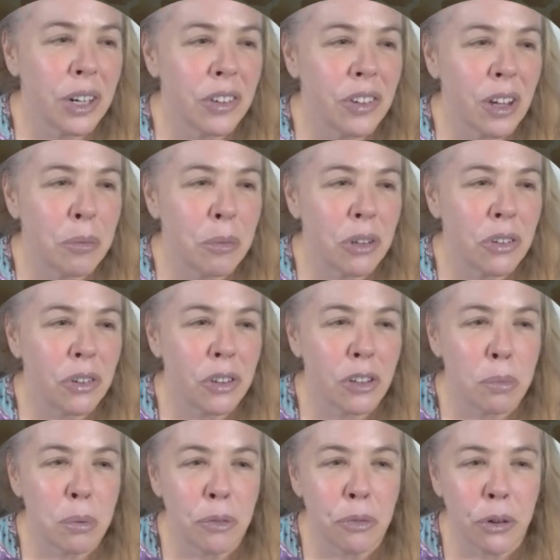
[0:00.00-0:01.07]
time to do this
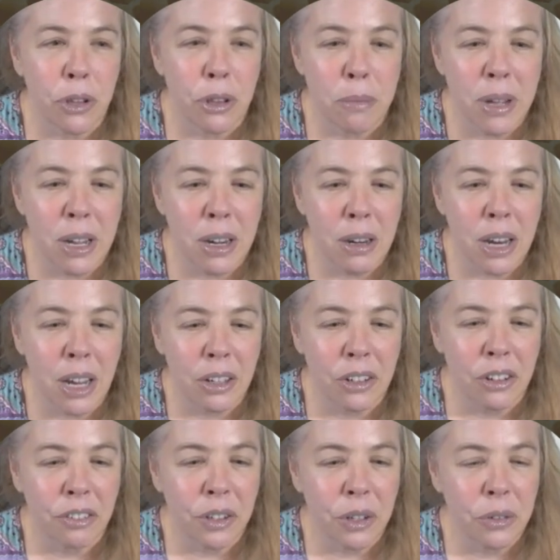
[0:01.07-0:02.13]
before the main nectar
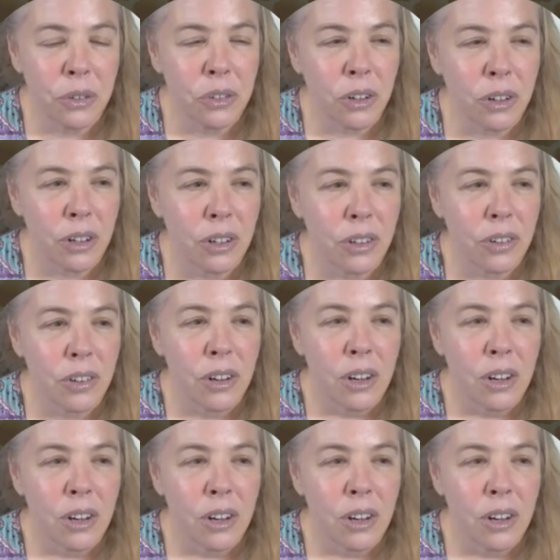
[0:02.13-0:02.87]
flow starts.